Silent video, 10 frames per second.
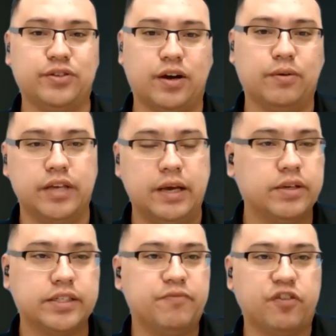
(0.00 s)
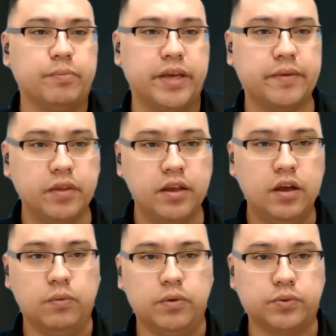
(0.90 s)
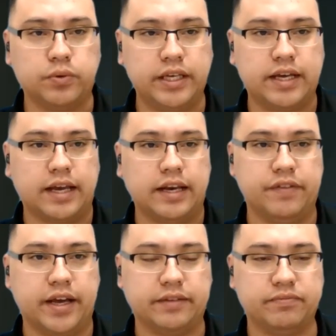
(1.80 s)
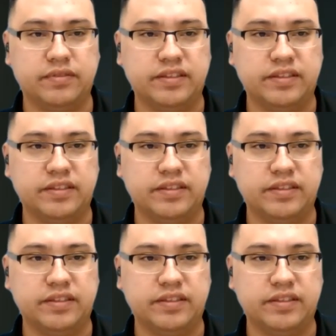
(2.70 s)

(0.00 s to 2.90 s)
So it wasn't for me, which really kind of like